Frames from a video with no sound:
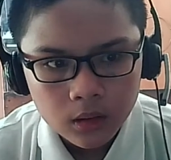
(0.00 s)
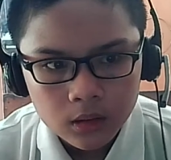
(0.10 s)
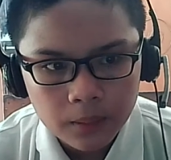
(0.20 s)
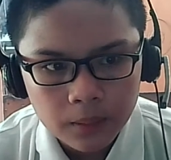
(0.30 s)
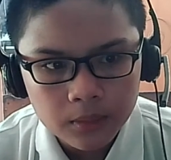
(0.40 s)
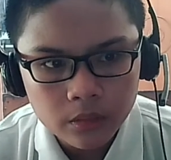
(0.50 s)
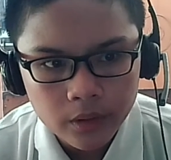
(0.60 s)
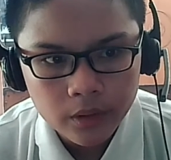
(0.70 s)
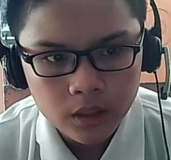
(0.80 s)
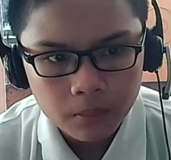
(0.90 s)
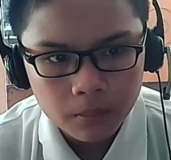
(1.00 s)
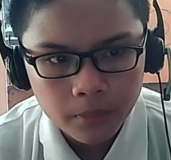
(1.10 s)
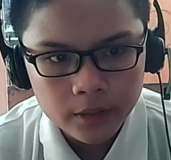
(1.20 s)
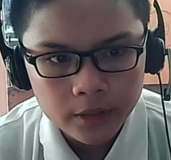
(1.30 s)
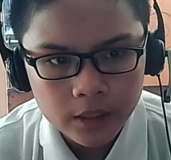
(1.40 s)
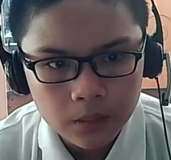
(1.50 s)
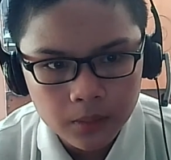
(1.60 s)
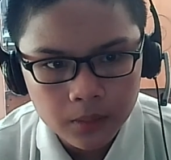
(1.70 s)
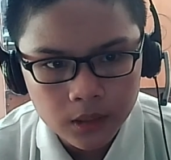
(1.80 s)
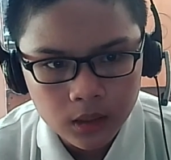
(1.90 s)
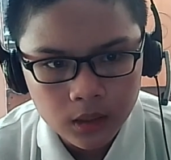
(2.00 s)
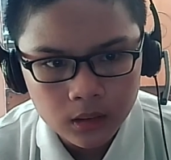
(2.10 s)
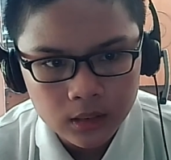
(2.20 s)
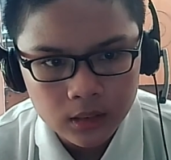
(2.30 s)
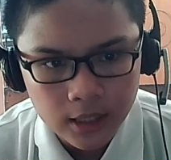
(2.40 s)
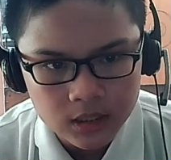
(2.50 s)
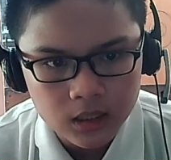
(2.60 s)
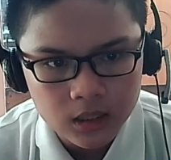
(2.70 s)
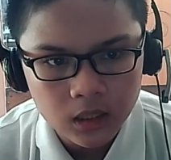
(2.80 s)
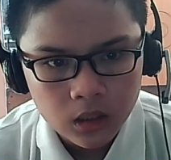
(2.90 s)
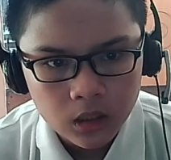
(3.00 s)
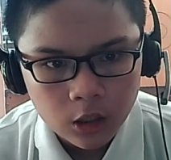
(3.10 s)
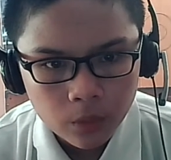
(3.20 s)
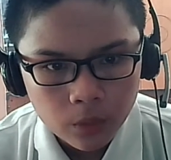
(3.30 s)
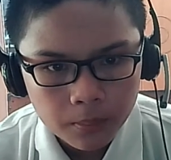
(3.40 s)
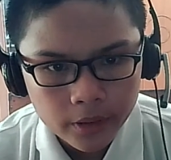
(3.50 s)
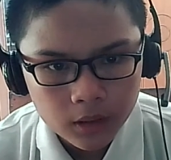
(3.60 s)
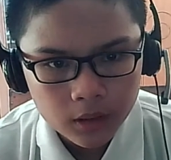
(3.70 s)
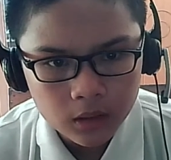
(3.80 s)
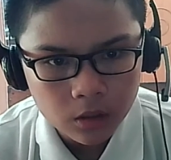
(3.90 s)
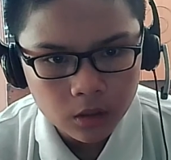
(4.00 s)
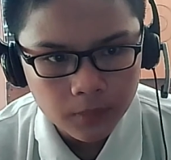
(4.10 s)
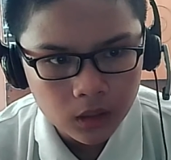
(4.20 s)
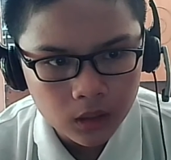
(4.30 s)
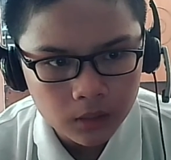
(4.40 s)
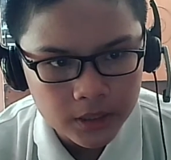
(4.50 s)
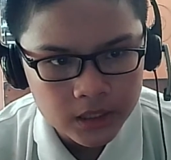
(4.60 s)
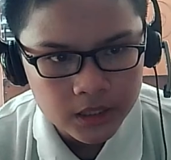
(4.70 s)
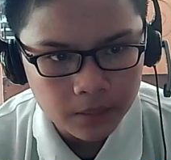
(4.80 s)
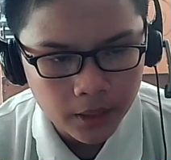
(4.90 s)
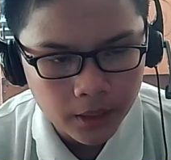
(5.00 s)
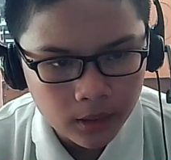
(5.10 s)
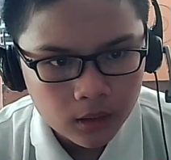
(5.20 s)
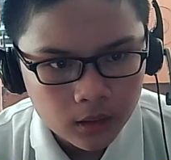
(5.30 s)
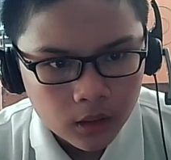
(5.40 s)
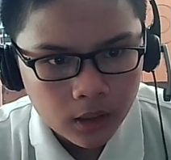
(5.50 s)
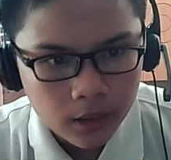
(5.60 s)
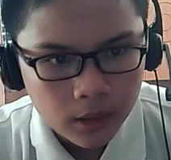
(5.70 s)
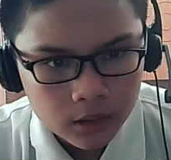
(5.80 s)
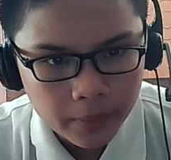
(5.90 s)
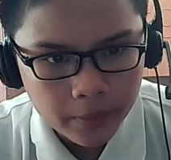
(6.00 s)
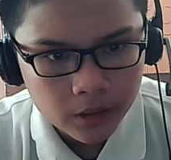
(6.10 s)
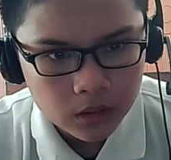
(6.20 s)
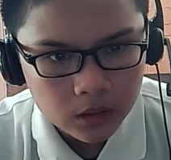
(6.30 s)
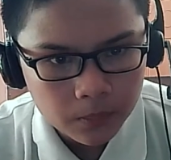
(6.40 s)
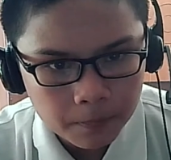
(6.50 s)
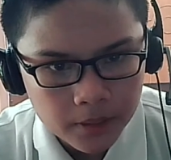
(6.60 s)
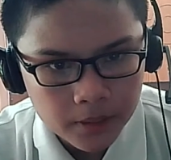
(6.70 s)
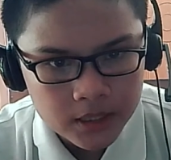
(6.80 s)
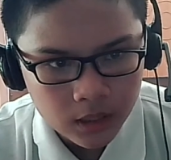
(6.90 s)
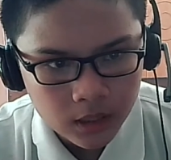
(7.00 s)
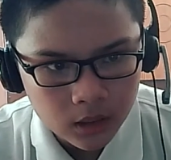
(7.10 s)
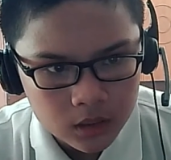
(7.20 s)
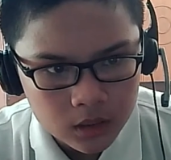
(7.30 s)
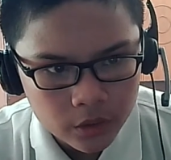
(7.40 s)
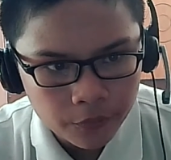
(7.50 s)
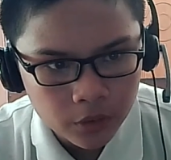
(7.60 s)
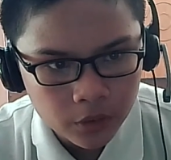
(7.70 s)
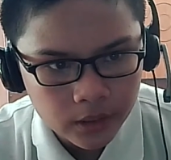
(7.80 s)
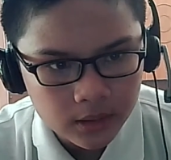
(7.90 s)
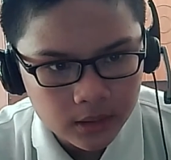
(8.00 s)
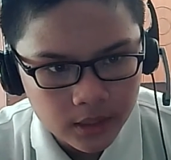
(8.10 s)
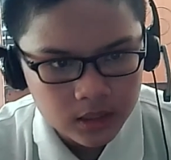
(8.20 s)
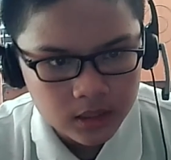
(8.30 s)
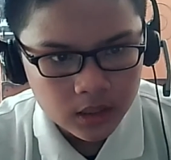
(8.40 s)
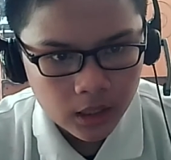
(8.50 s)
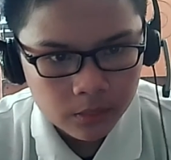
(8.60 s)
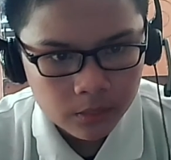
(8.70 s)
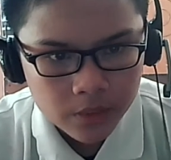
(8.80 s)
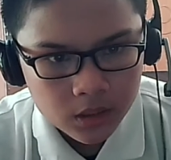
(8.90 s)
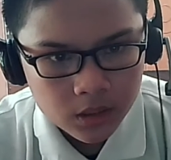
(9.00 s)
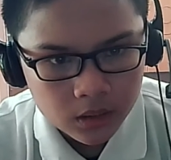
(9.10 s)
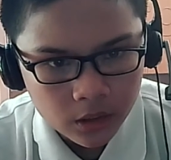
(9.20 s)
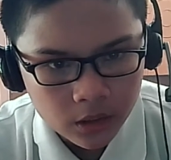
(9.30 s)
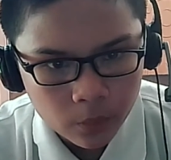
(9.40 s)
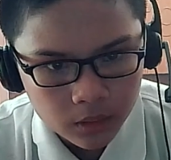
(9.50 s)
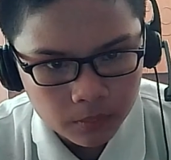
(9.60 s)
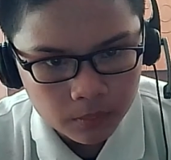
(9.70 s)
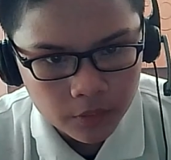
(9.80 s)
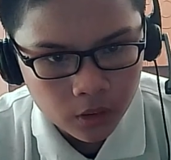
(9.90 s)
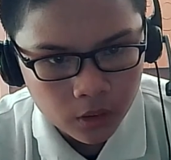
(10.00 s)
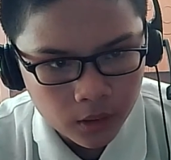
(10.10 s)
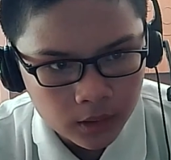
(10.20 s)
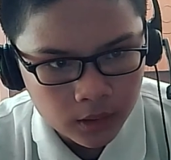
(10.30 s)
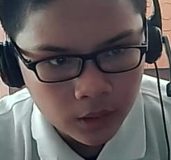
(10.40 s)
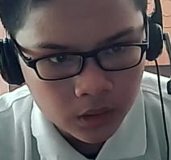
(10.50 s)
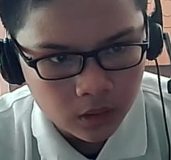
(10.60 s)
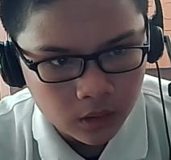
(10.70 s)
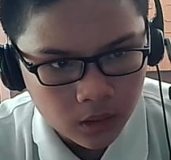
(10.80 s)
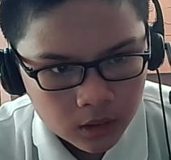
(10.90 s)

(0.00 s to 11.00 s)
Number 3. Biodegradability test. We buried the normal plastic bag and the biodegradable plastic in a soil for 9 days and measured their weight before and after.